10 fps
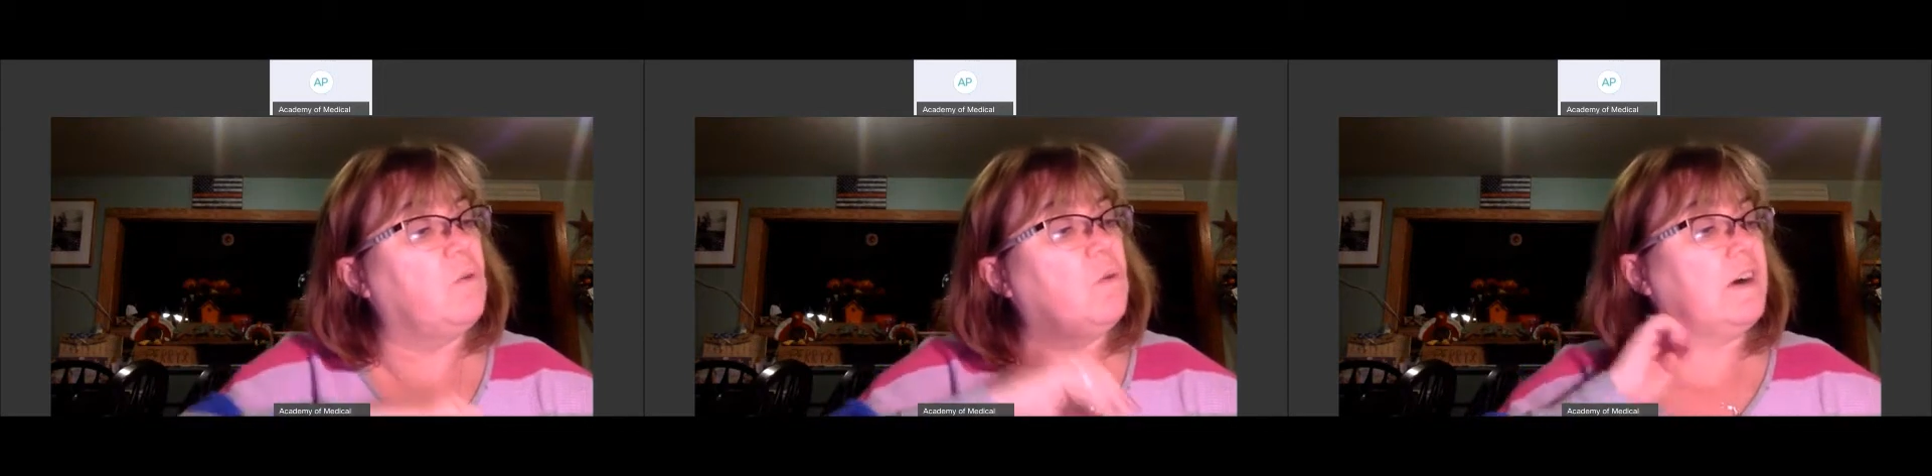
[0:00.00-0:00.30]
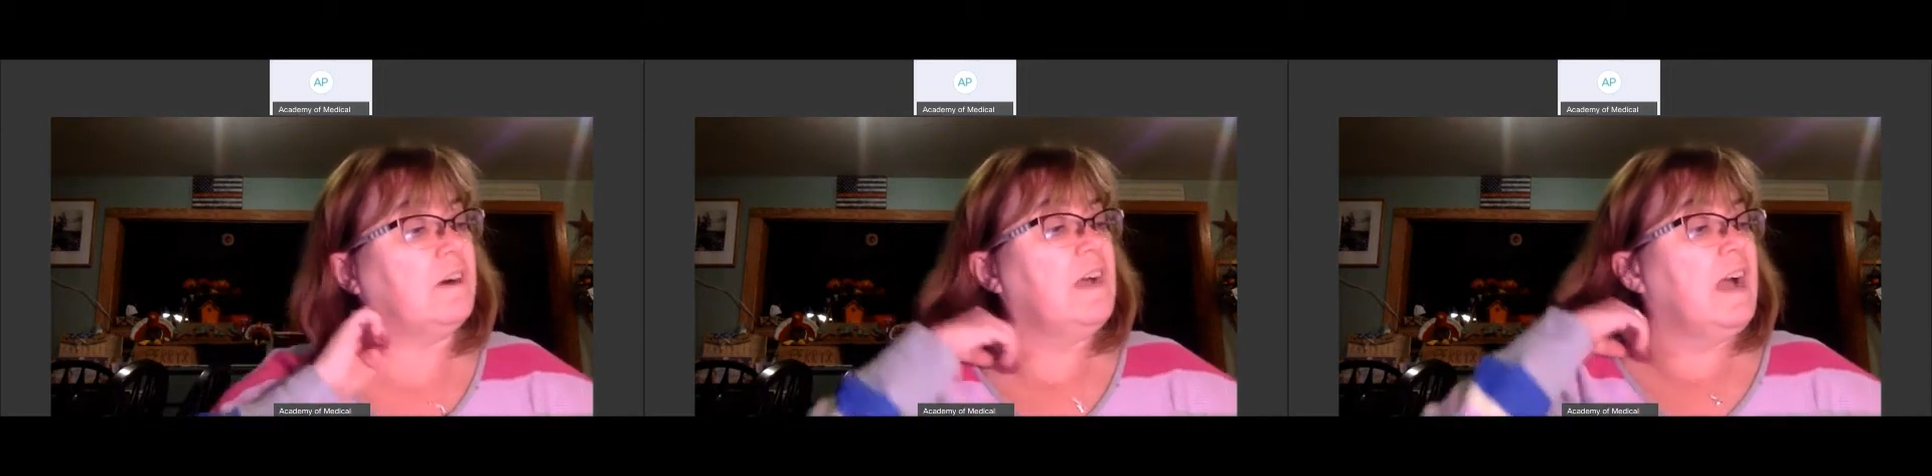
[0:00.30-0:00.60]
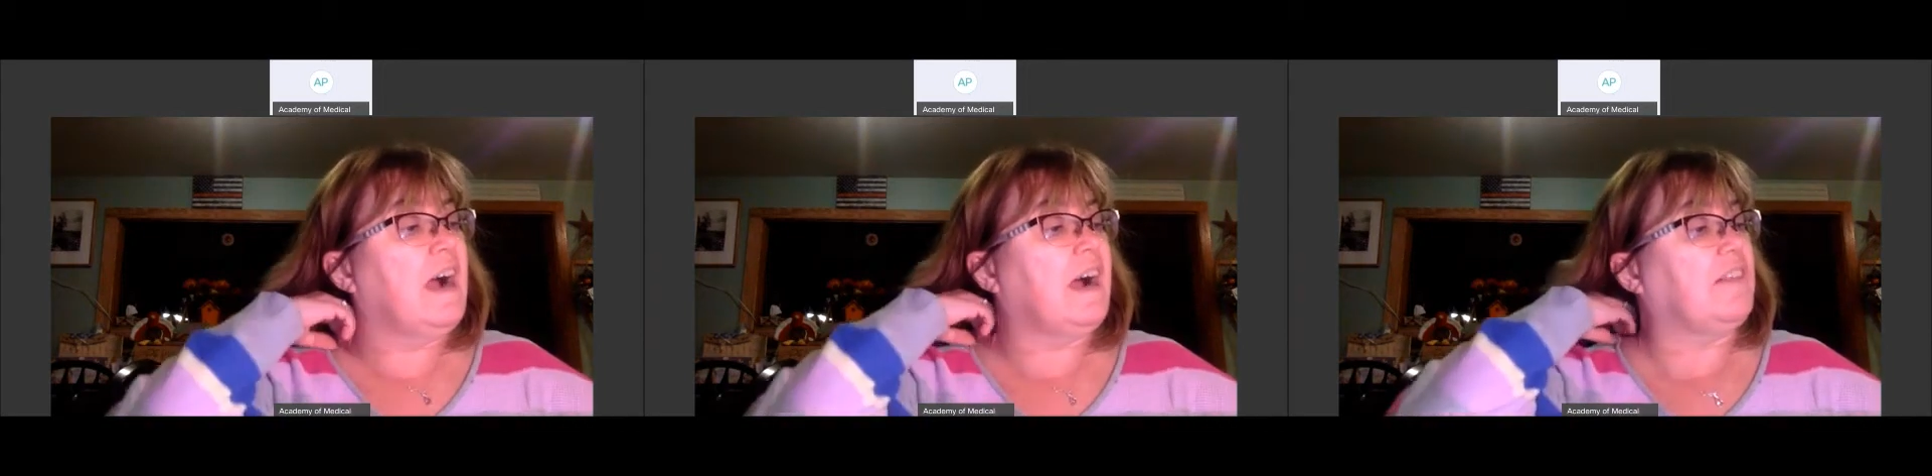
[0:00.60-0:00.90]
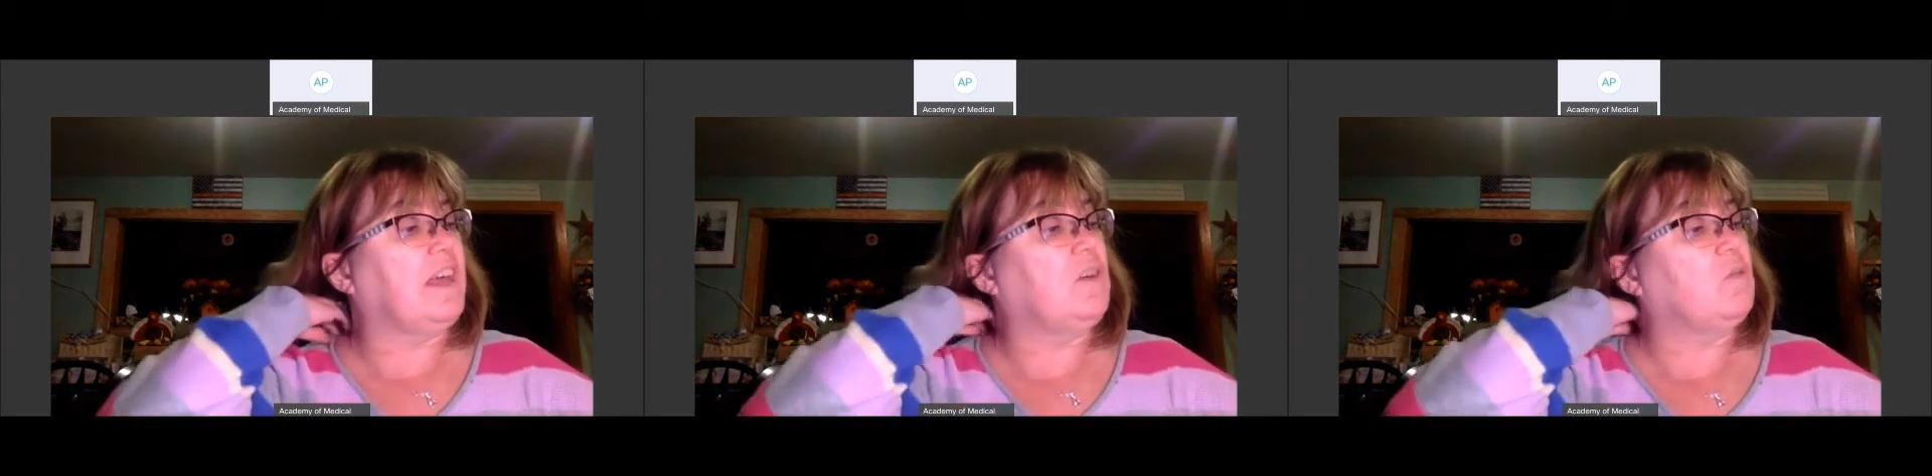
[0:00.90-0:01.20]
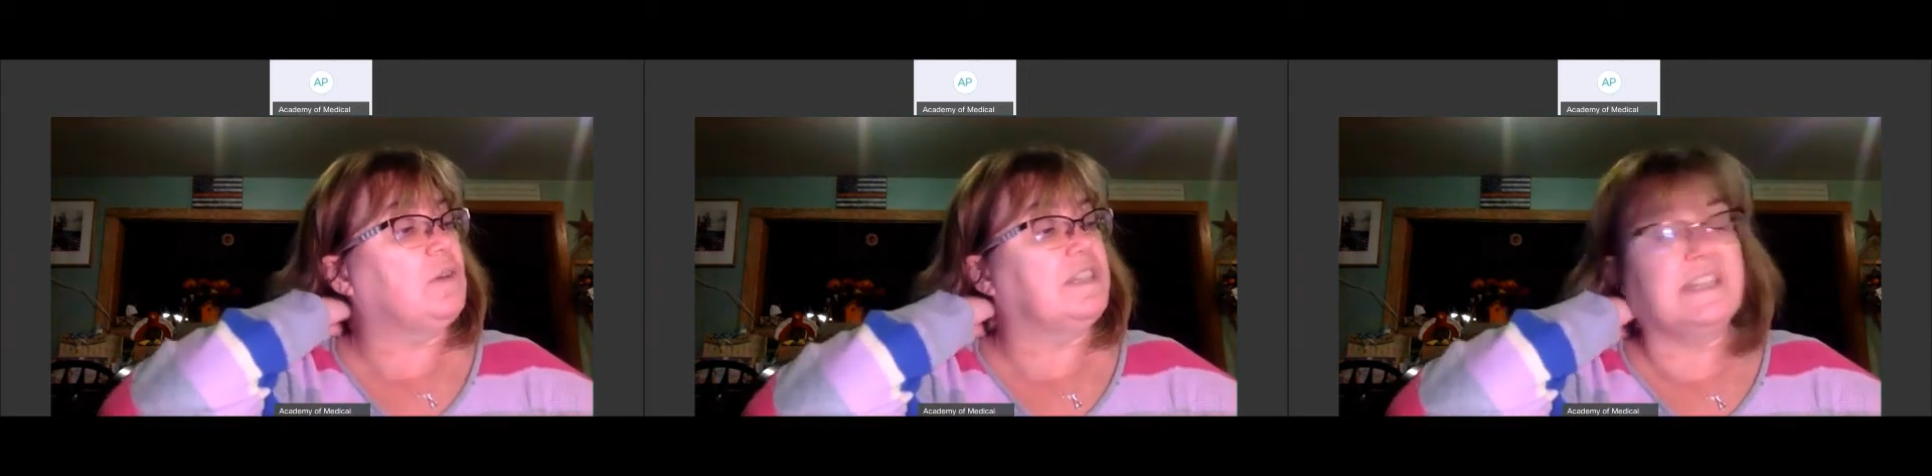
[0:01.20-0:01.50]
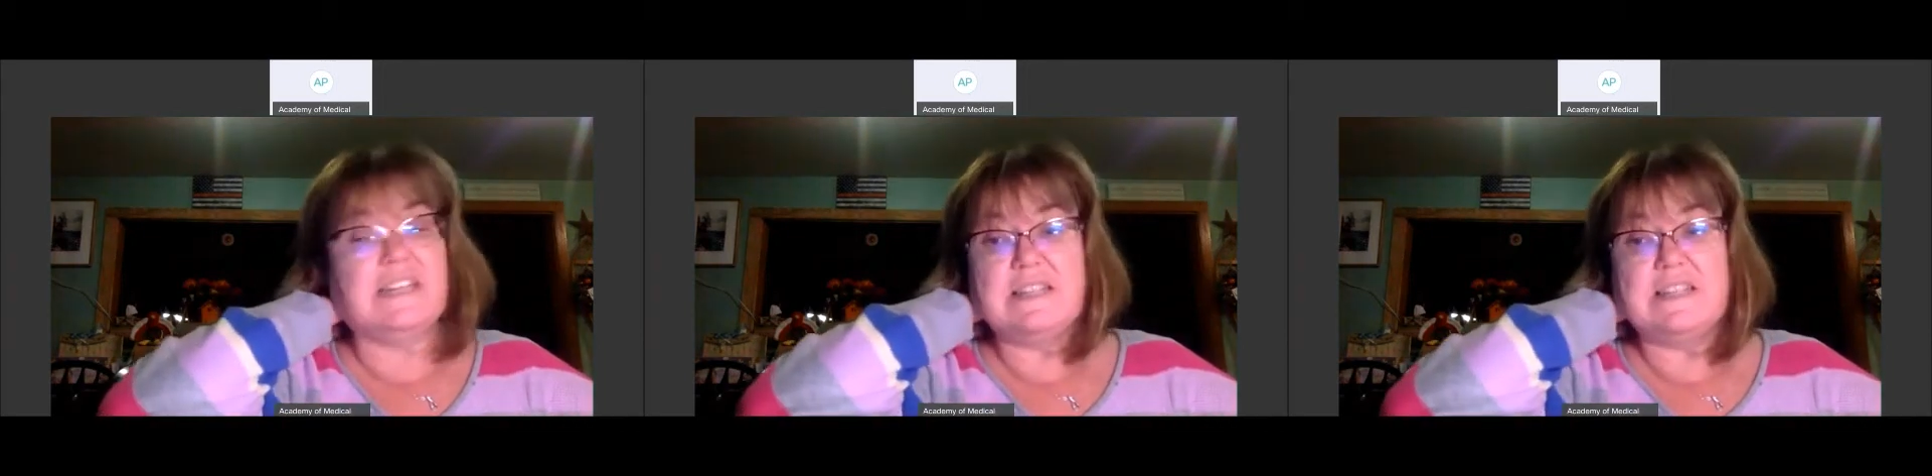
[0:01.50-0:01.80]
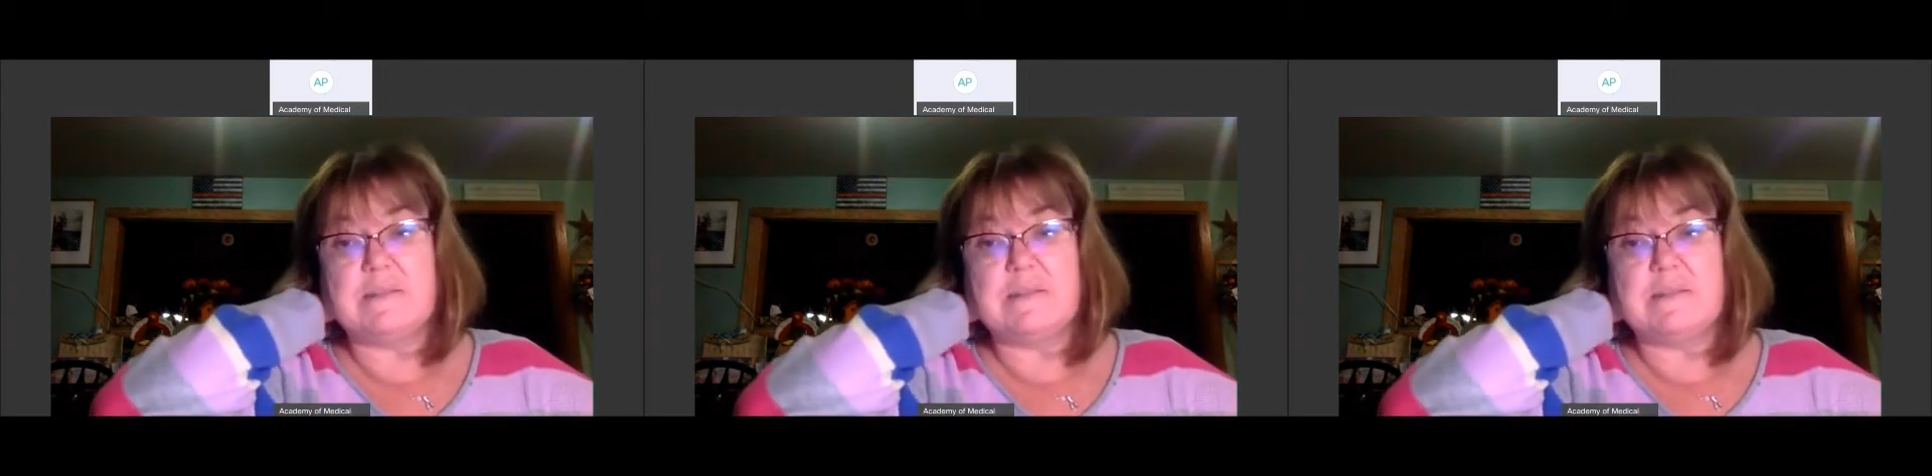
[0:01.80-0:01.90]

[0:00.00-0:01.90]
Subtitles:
or are they going to need